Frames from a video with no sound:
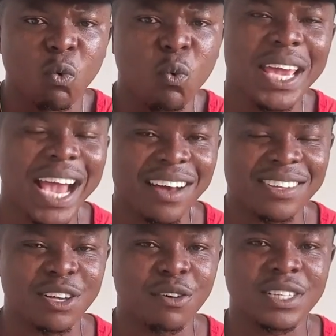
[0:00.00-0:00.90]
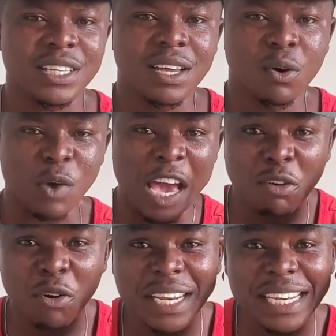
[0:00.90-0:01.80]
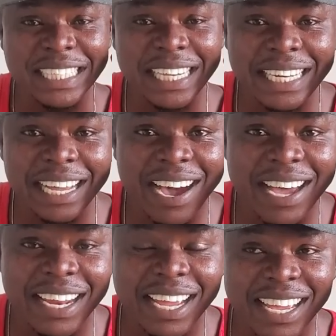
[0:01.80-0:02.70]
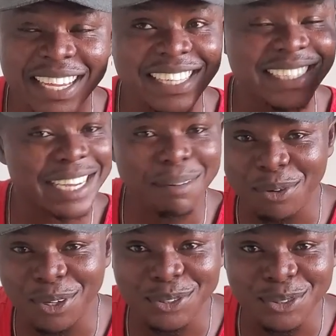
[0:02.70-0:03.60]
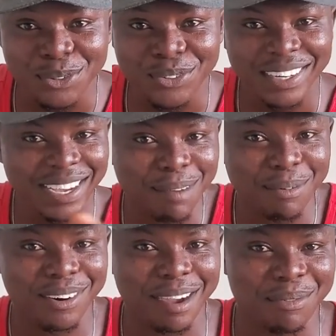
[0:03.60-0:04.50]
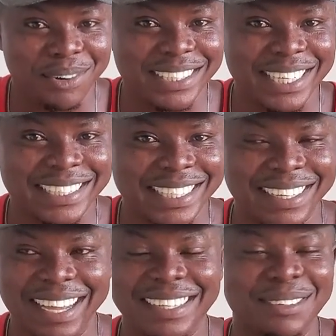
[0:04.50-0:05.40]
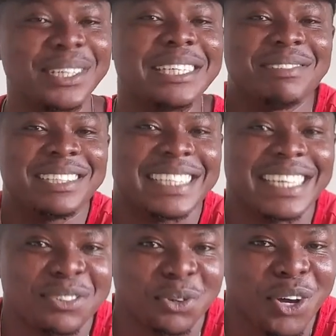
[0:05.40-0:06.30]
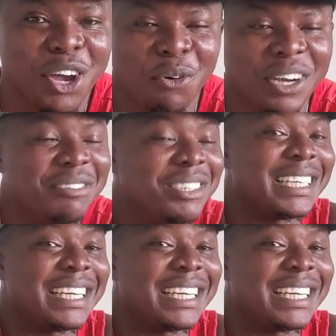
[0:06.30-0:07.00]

we ourselves we have already decided in our heart that, hey, this thing I'm going to do, I'm rejected. What if she says no? What if he